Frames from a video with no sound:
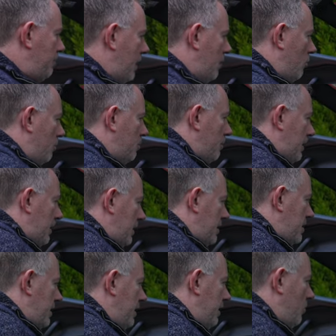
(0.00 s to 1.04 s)
better
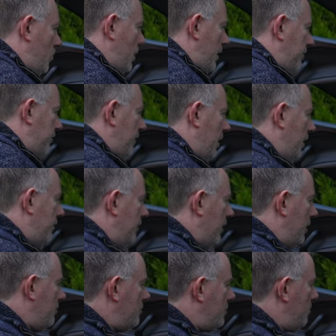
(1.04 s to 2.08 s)
operability with
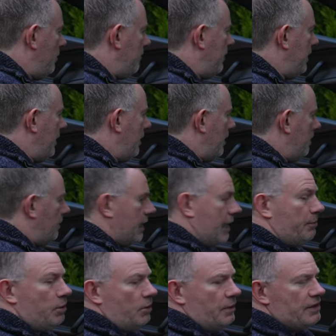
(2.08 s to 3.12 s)
iPhones, with the Apple